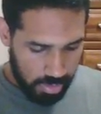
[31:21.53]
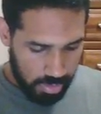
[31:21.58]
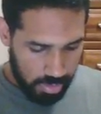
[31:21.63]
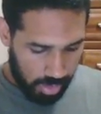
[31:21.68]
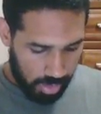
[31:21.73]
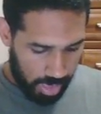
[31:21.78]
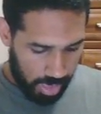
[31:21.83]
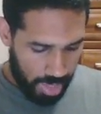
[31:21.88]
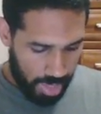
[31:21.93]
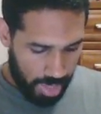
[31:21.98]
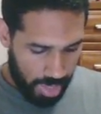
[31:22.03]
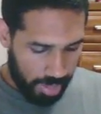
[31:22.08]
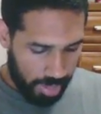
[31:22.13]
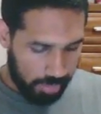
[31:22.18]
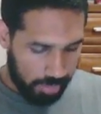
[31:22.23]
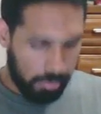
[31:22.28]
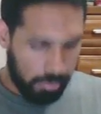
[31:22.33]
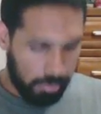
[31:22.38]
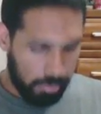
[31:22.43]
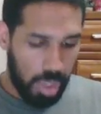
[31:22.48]

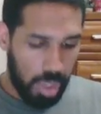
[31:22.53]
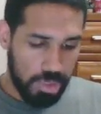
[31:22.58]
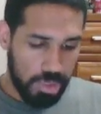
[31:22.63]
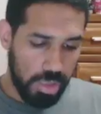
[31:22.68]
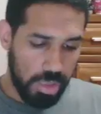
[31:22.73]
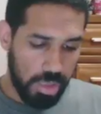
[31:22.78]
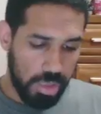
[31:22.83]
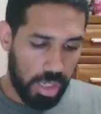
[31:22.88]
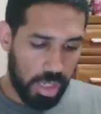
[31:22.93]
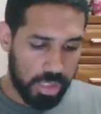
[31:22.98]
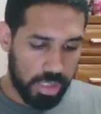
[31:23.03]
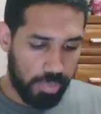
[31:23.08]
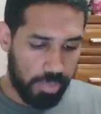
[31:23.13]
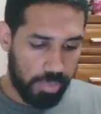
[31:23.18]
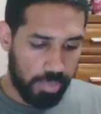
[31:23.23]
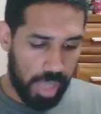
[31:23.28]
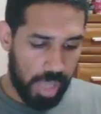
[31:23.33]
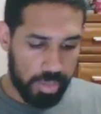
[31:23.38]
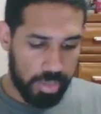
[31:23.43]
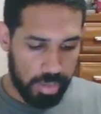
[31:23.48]
And martial arts
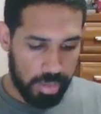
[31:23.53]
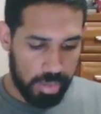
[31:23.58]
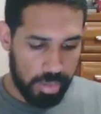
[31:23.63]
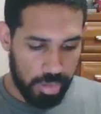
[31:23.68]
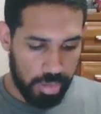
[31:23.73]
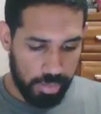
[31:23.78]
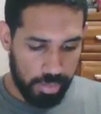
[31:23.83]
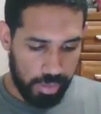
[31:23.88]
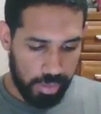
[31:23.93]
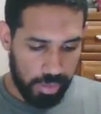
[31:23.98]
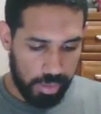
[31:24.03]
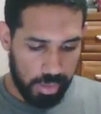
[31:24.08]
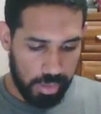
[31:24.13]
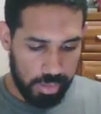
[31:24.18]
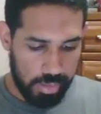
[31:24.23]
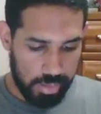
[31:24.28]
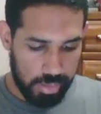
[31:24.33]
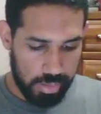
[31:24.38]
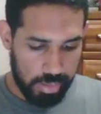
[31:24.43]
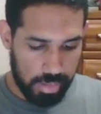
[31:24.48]
master too,
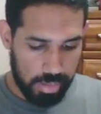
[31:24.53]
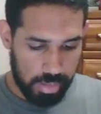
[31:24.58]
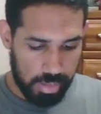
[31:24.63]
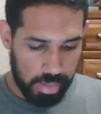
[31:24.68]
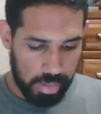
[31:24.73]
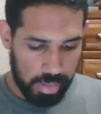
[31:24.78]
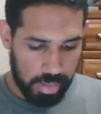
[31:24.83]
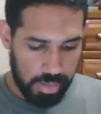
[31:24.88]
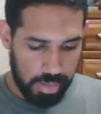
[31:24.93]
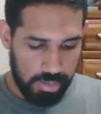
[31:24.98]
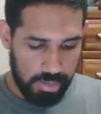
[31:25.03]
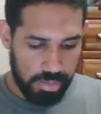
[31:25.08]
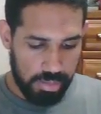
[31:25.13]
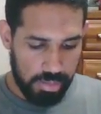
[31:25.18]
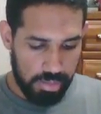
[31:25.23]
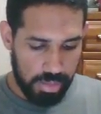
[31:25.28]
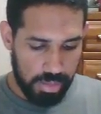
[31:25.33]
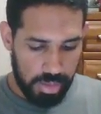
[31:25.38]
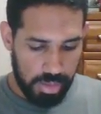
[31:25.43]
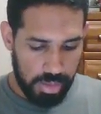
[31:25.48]
because he's
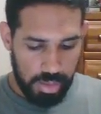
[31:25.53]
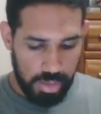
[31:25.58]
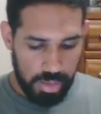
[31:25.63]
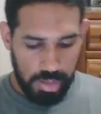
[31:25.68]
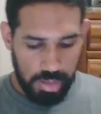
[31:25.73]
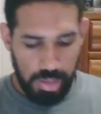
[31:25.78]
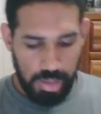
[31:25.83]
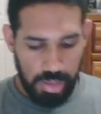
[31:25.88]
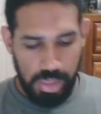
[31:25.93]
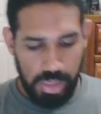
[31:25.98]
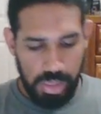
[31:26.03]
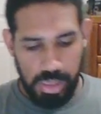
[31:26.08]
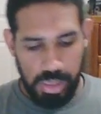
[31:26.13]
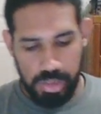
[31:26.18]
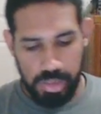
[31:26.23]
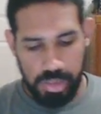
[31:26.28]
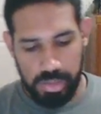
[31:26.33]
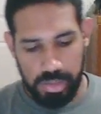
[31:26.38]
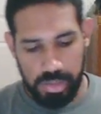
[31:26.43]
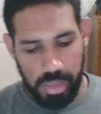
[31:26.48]

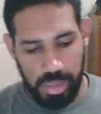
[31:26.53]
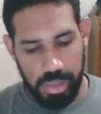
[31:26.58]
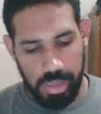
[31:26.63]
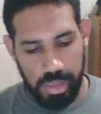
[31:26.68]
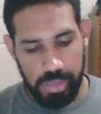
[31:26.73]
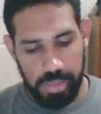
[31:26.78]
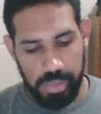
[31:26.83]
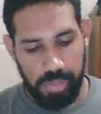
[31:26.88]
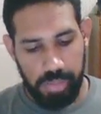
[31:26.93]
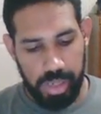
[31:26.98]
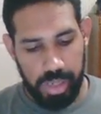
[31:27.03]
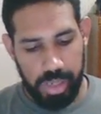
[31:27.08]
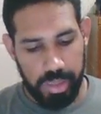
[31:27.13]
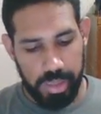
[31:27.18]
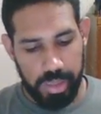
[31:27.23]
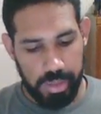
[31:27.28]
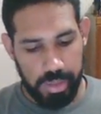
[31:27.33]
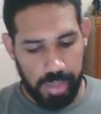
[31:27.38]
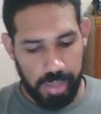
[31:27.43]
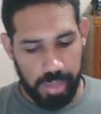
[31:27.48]
studied
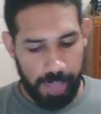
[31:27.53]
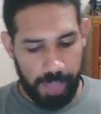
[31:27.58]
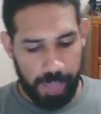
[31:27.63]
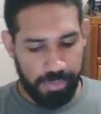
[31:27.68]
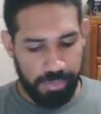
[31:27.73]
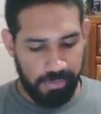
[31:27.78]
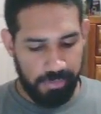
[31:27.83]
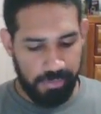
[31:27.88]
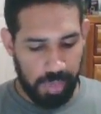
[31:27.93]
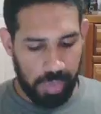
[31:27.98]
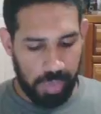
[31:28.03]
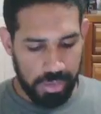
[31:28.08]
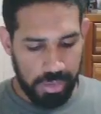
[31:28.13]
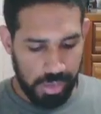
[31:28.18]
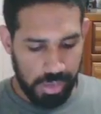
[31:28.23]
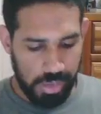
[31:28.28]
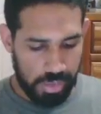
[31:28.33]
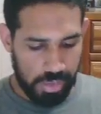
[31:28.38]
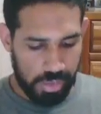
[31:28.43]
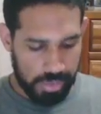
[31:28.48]
many types of martial
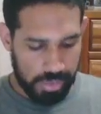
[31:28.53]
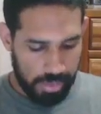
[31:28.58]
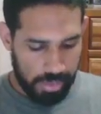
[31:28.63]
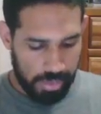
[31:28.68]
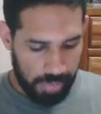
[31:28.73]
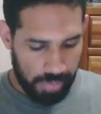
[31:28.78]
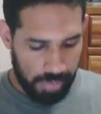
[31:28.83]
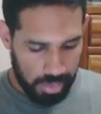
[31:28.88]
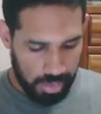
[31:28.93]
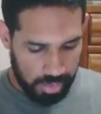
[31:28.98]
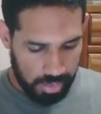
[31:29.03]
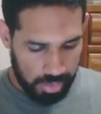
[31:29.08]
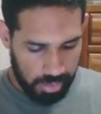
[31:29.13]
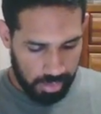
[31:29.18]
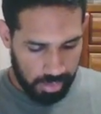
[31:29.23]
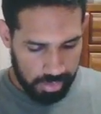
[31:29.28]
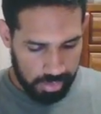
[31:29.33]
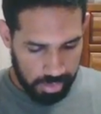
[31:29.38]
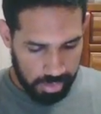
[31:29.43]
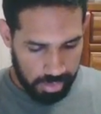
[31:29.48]
arts in the military,
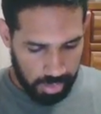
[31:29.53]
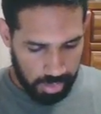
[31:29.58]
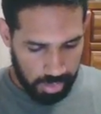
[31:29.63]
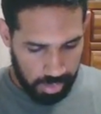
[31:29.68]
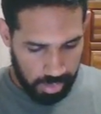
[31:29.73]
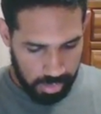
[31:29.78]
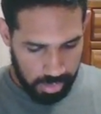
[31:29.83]
so yeah.